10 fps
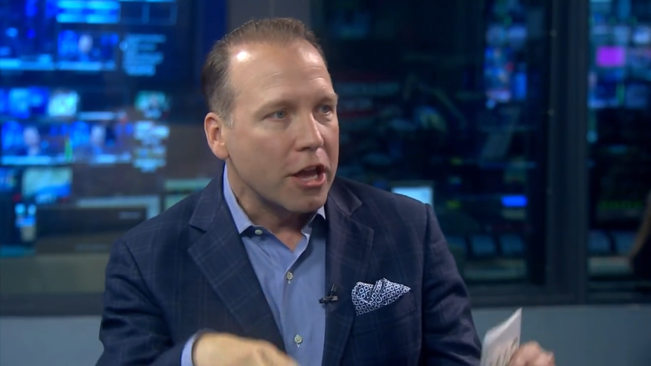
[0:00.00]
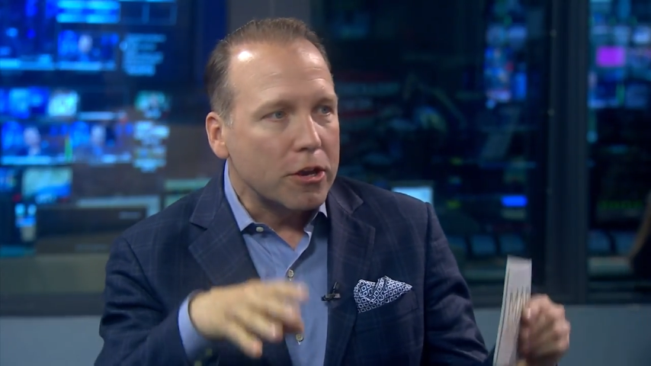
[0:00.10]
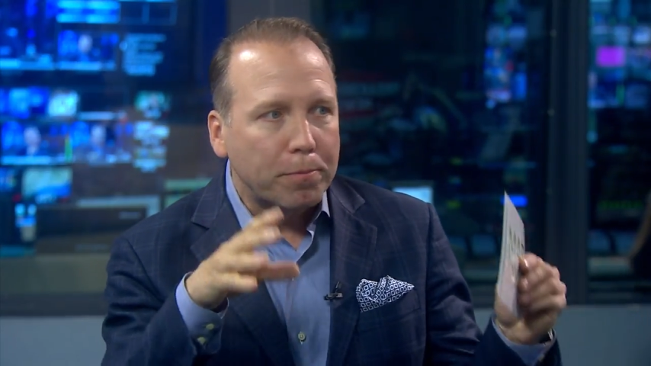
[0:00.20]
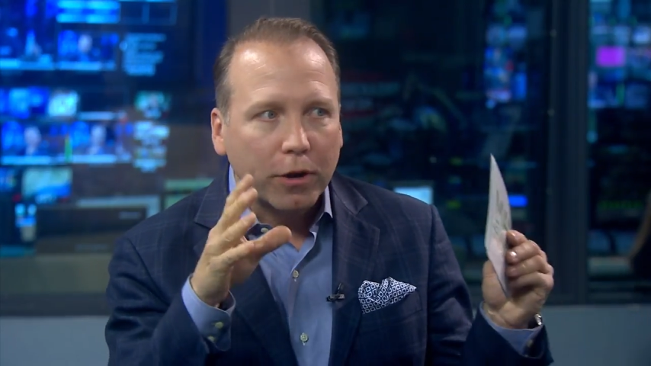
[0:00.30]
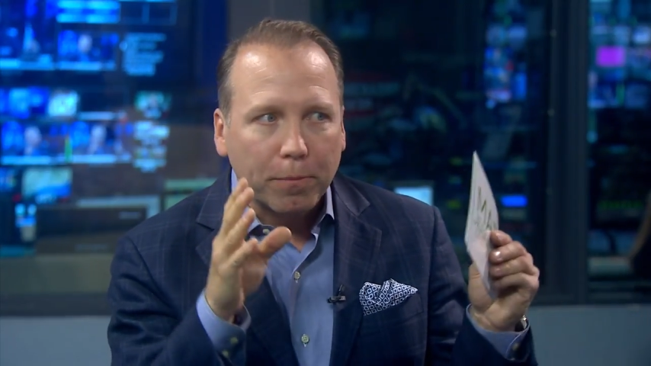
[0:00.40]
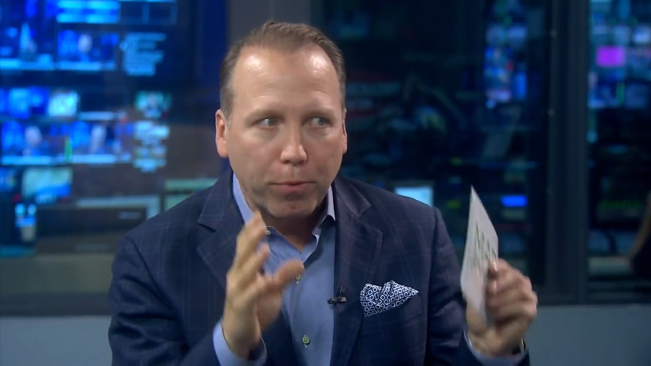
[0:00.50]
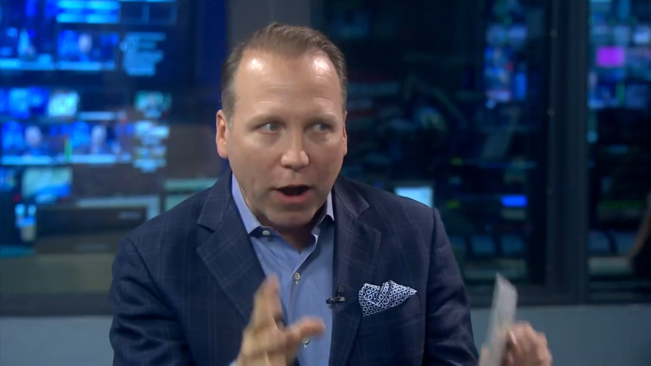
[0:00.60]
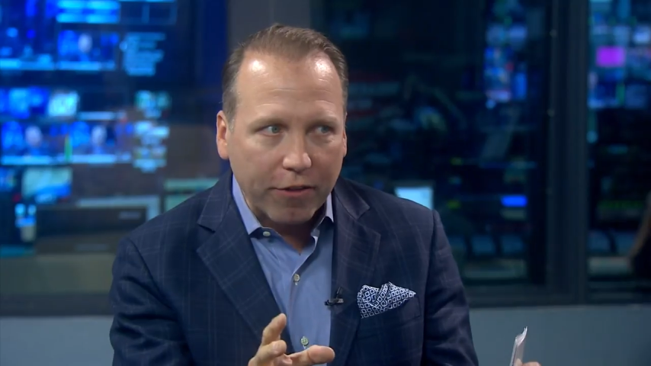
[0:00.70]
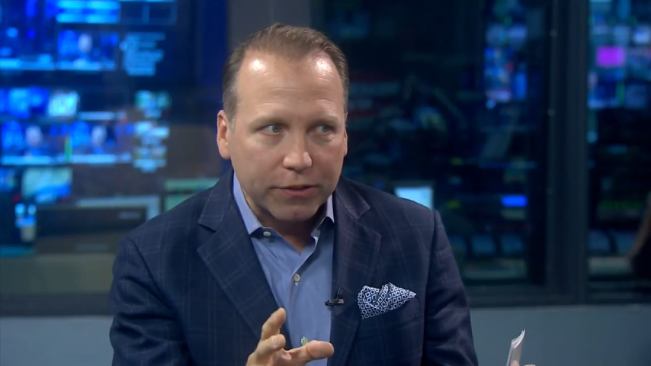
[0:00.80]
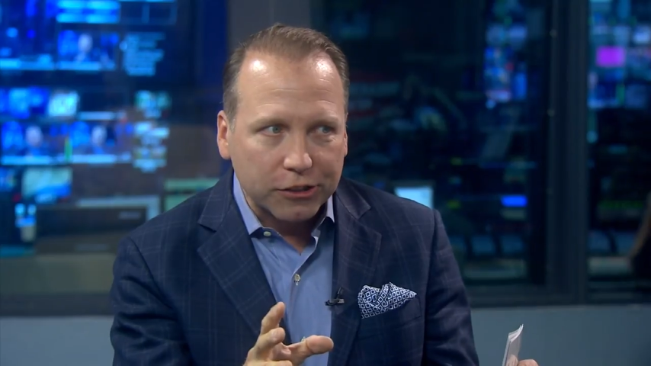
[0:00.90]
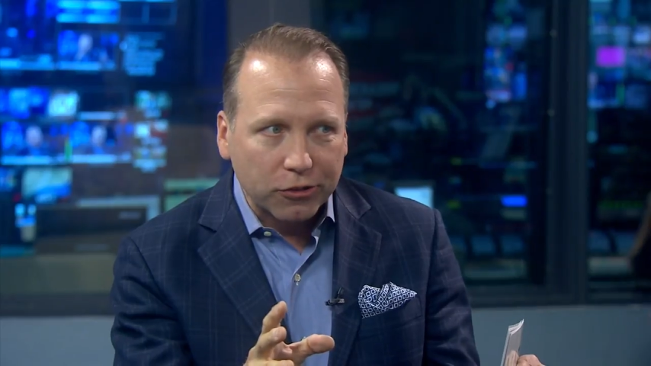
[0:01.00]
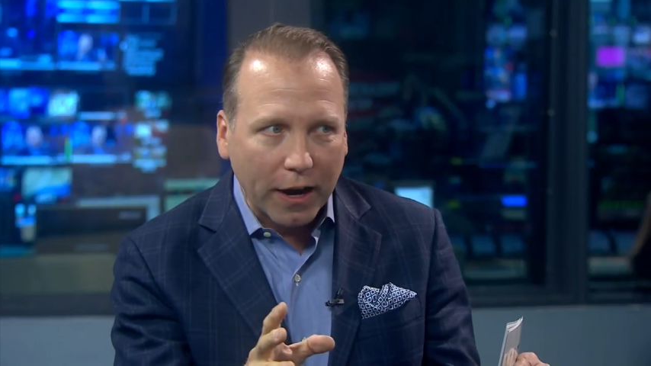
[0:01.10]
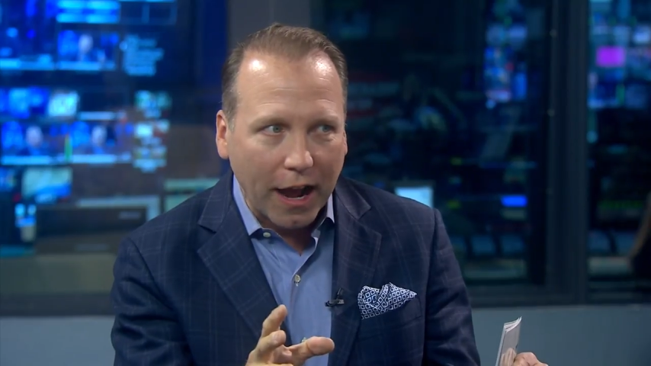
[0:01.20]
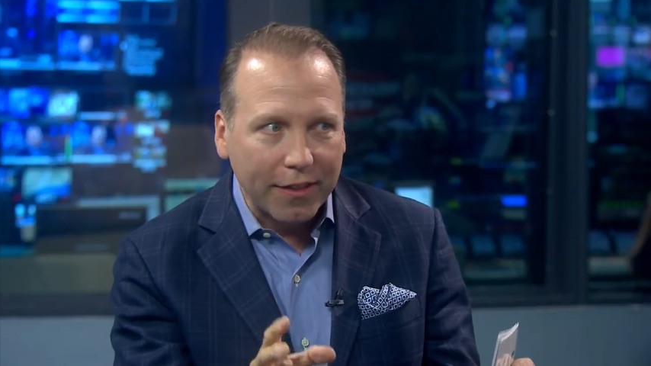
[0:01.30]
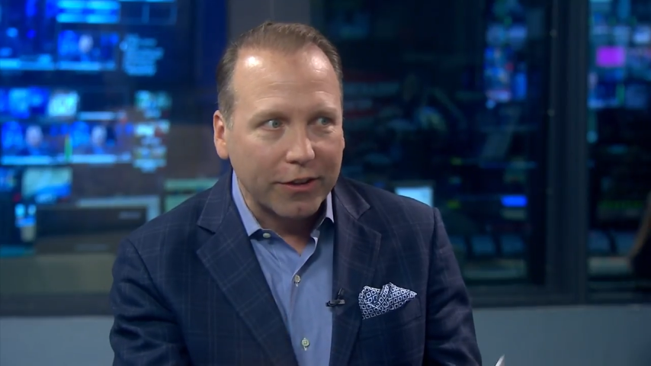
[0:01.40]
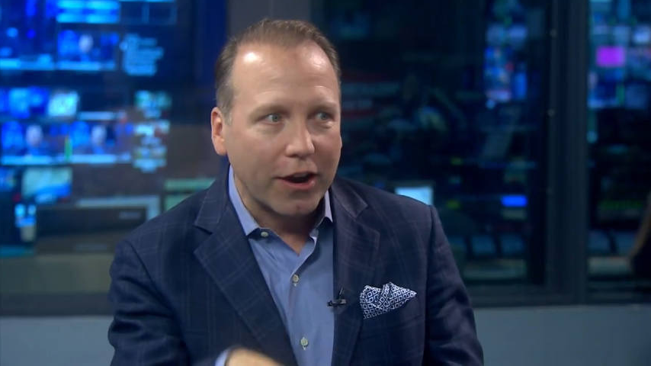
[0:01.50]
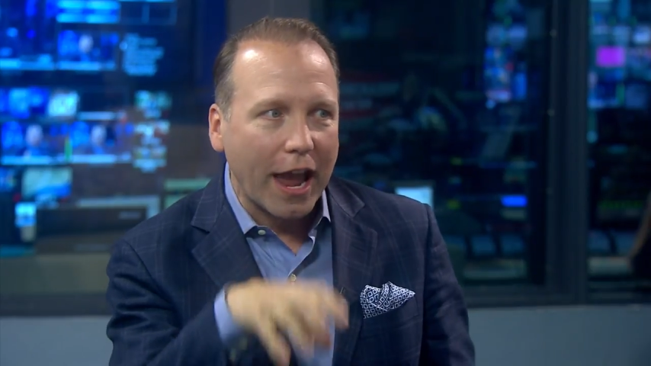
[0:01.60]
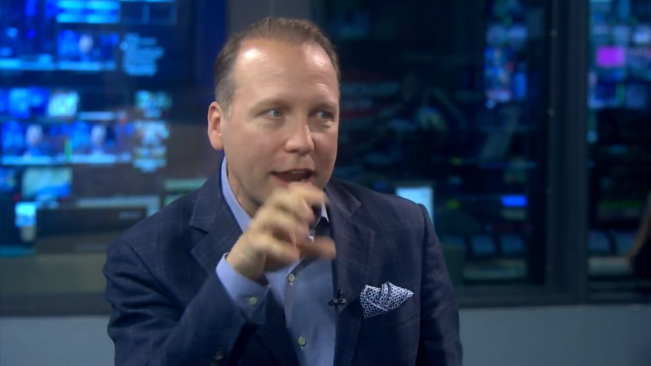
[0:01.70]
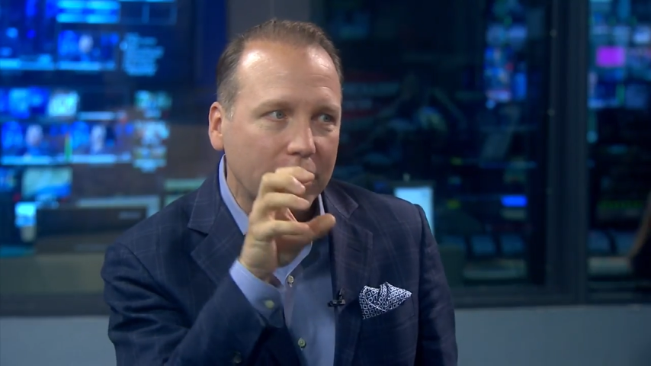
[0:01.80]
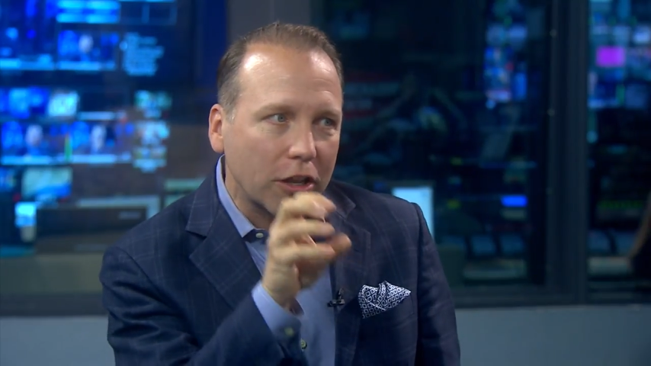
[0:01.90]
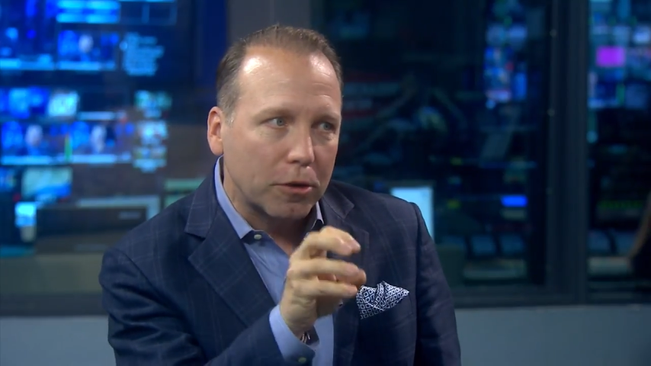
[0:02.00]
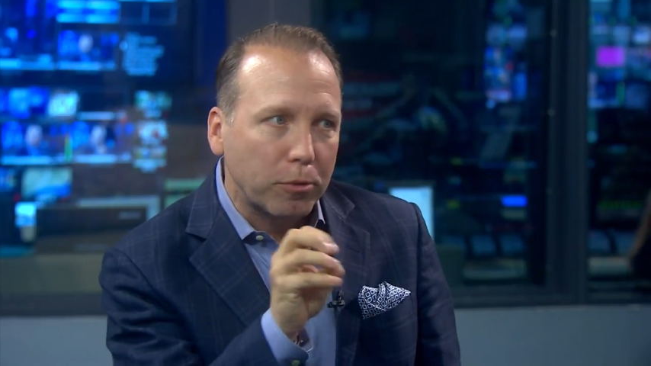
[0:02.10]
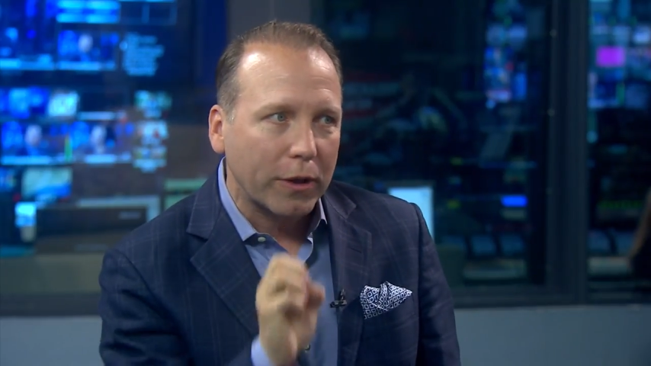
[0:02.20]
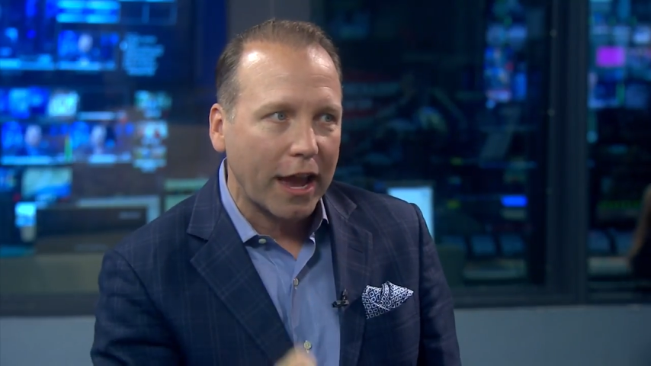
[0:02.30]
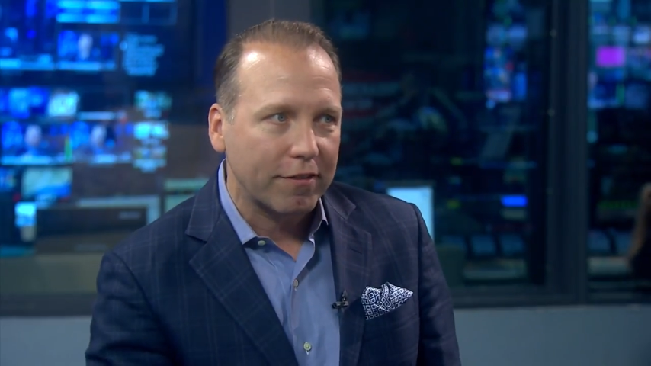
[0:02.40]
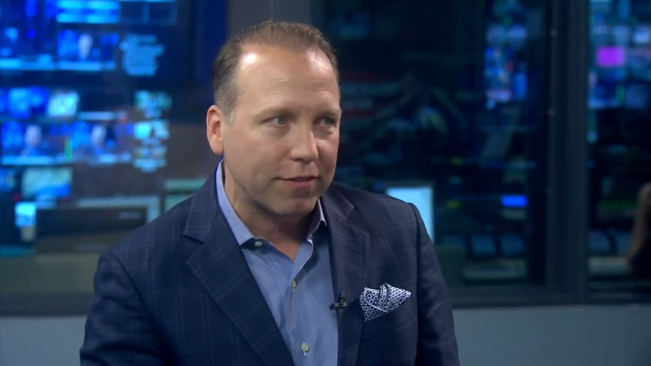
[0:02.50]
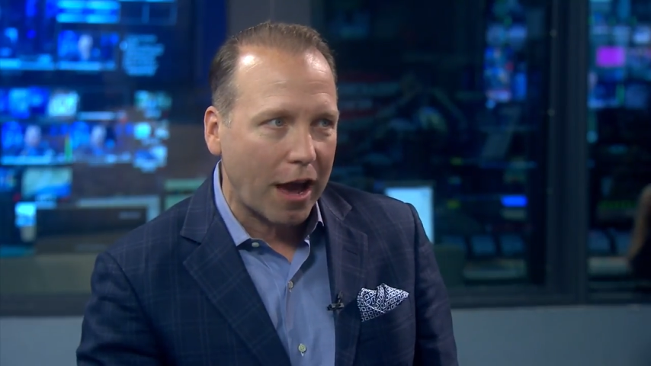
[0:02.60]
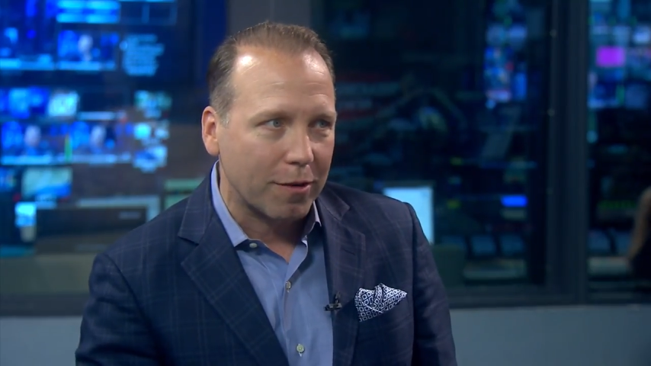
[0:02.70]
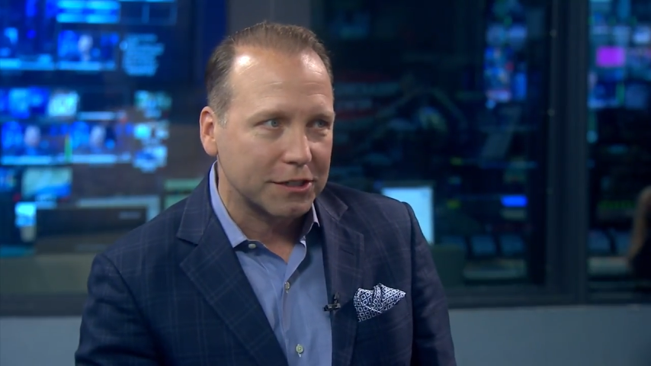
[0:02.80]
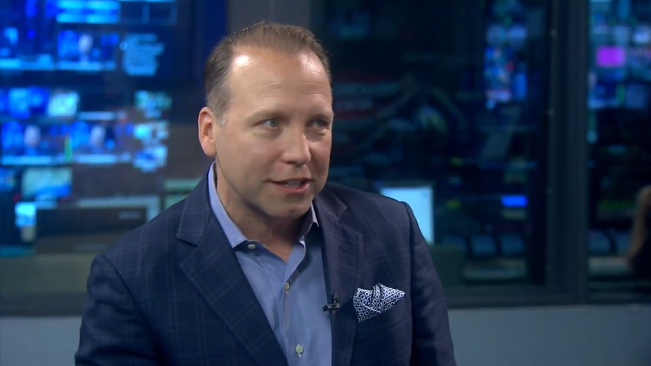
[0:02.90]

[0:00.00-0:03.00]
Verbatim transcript: you put a breakfast tray on there and a little bouquet of flowers.